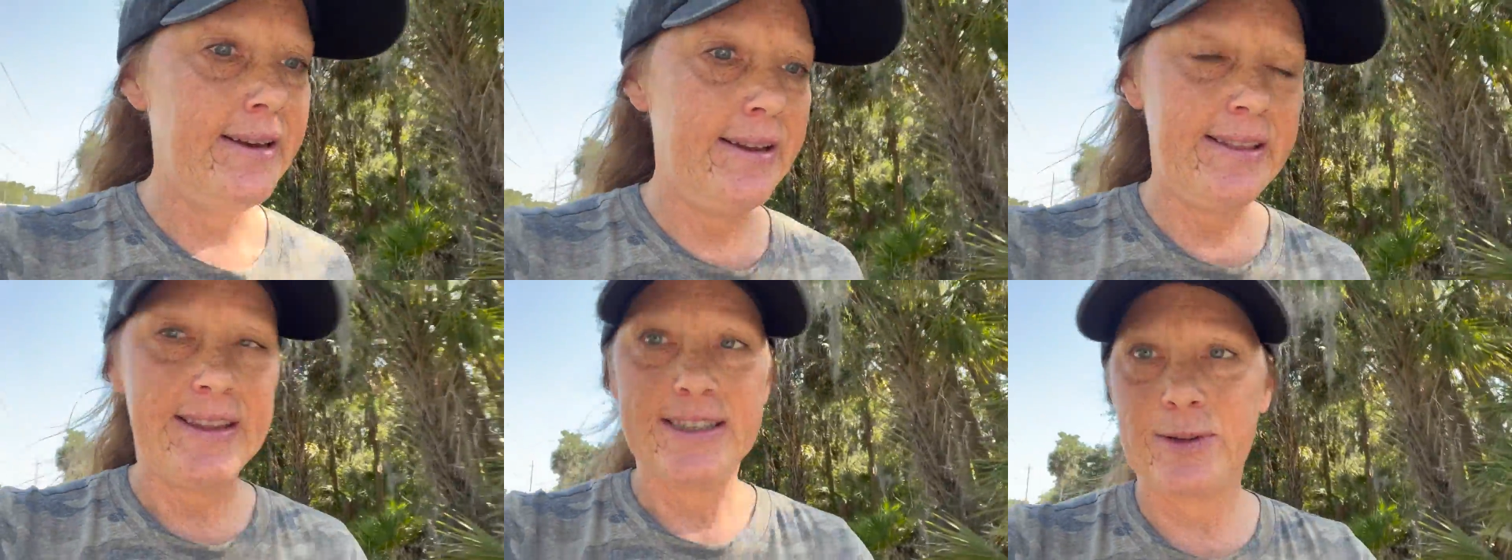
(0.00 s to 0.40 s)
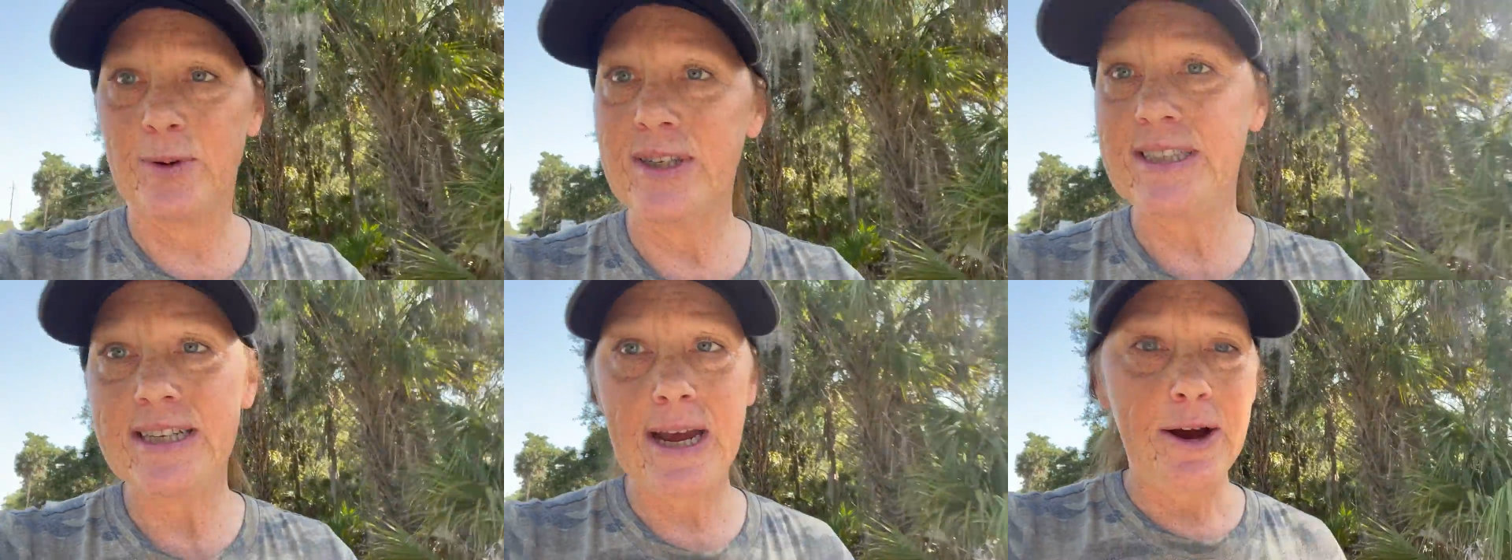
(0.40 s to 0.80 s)
this
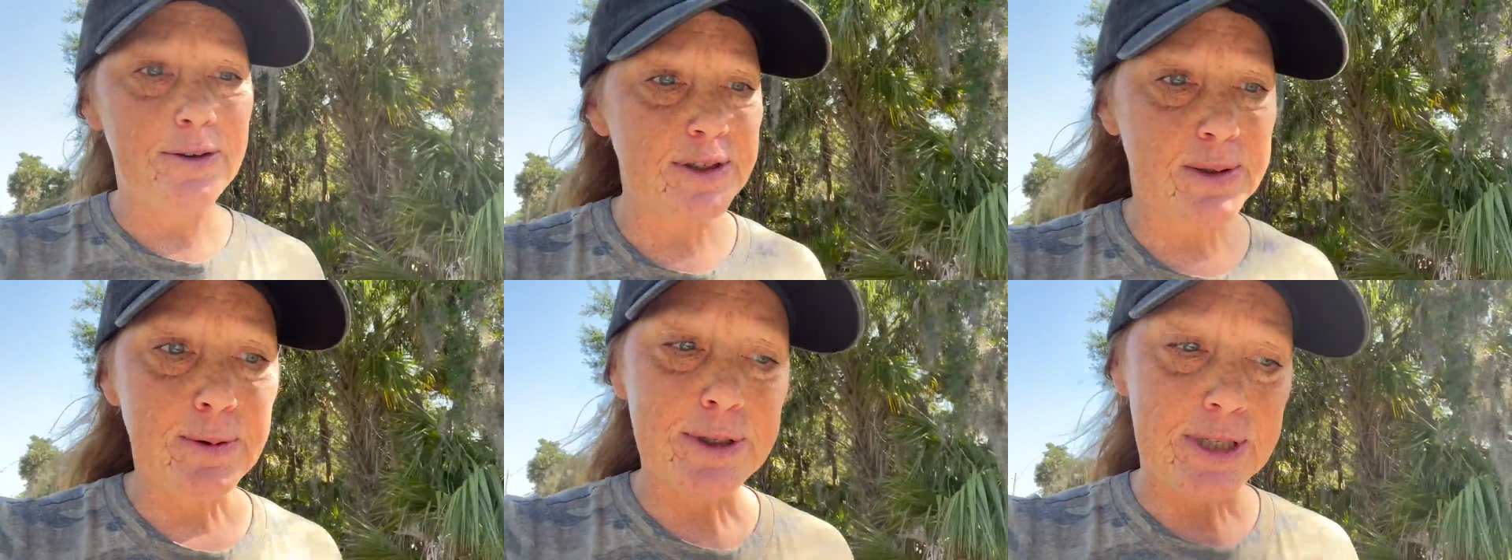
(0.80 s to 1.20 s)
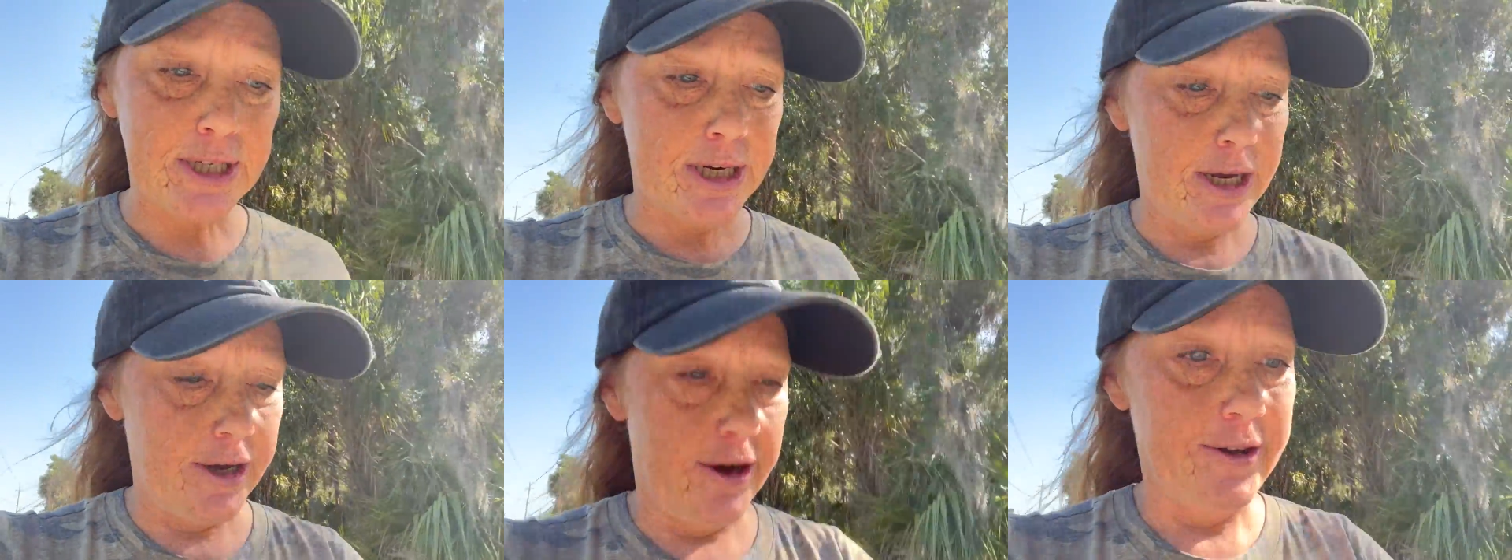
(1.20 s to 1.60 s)
wasn't how it was supposed to
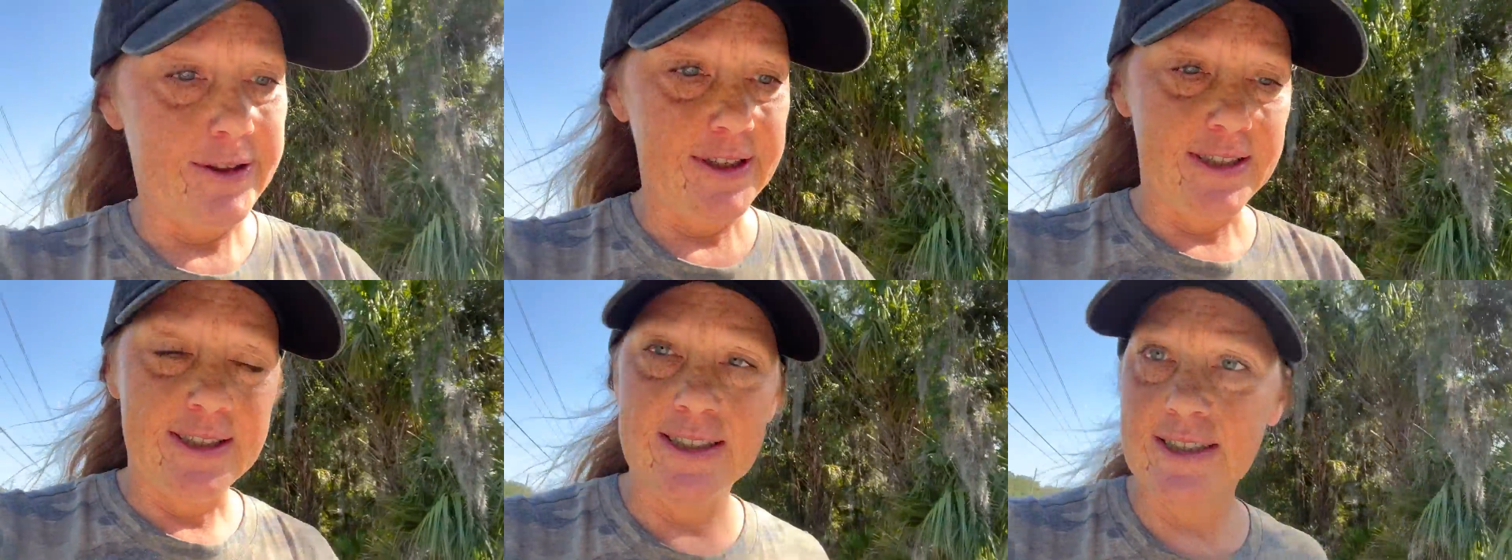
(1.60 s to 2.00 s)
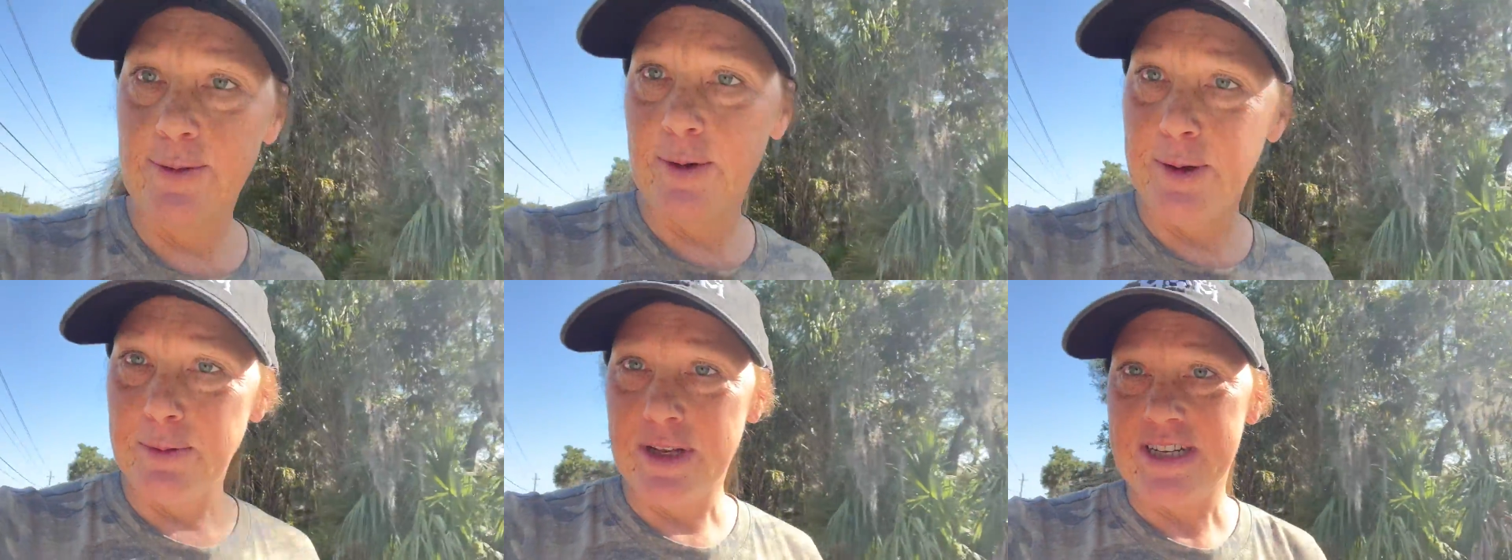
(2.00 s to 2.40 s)
go. This isn't
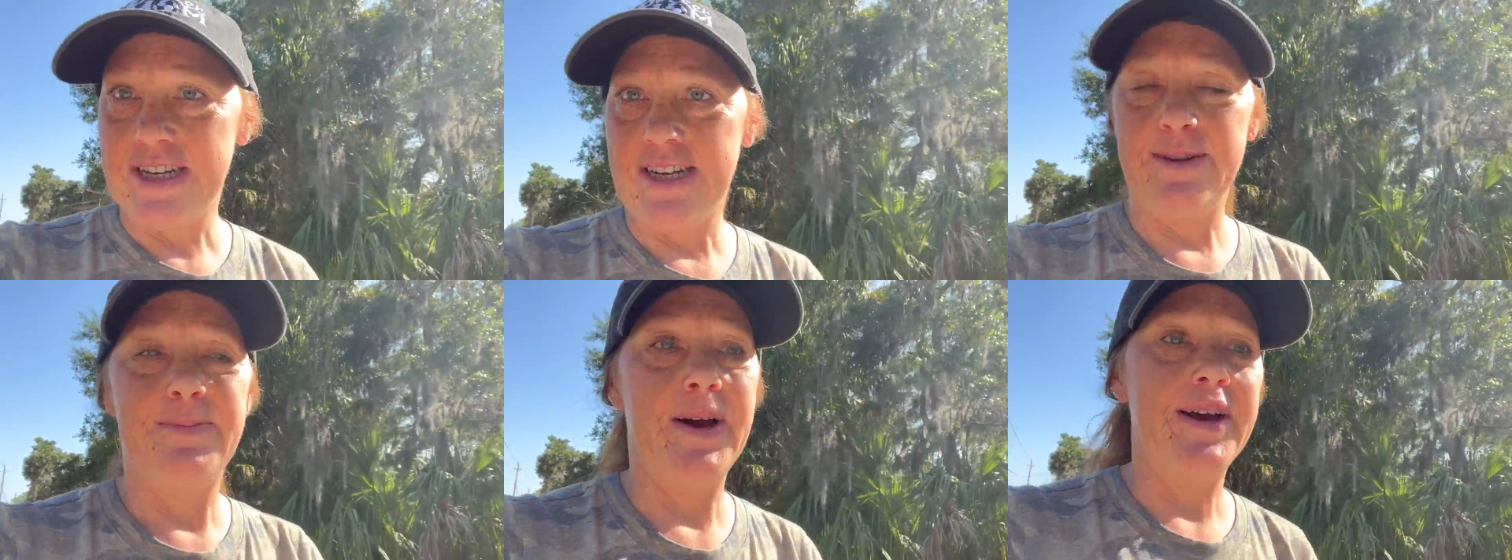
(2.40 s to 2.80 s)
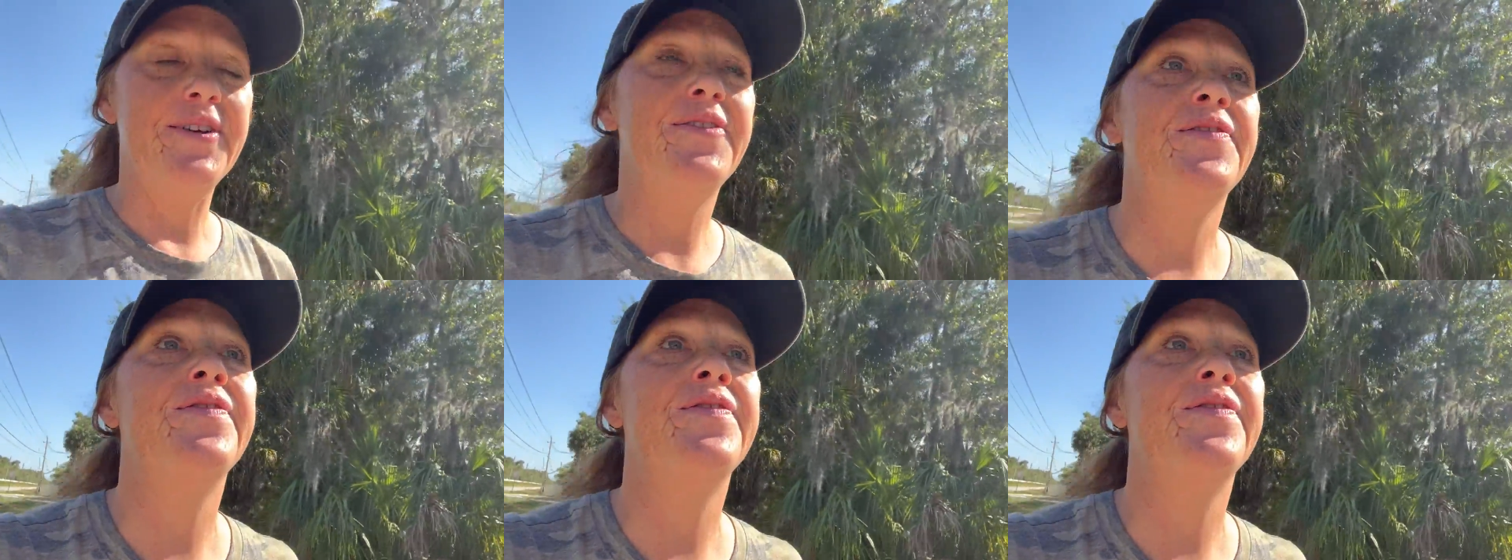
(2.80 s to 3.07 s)
what we did. But